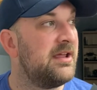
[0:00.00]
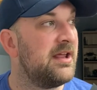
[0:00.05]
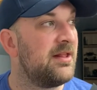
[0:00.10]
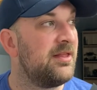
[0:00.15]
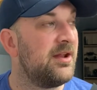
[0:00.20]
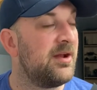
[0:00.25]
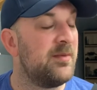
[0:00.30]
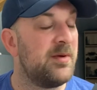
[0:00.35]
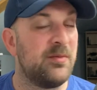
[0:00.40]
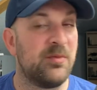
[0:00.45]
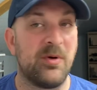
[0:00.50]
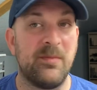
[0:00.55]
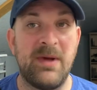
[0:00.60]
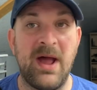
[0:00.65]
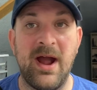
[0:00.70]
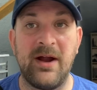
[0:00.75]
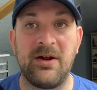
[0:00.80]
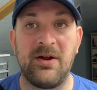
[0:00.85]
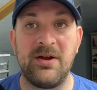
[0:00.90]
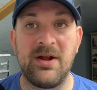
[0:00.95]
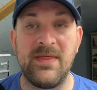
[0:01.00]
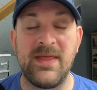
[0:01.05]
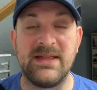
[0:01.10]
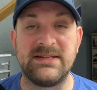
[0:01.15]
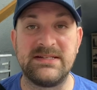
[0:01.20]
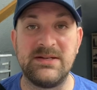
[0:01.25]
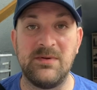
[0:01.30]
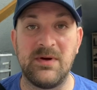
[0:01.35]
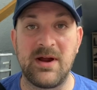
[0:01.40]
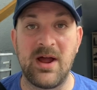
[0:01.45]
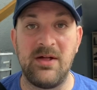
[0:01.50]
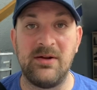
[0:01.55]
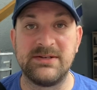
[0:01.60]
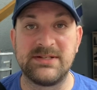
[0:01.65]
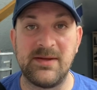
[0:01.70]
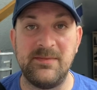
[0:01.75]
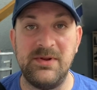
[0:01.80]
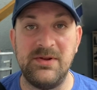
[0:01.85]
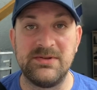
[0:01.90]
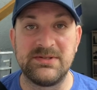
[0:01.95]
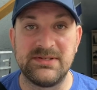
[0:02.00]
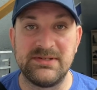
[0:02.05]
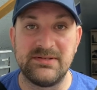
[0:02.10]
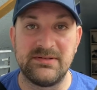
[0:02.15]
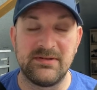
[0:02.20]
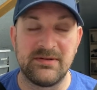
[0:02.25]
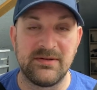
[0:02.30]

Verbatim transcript: get a little bit more background on that, see what colors I'm using,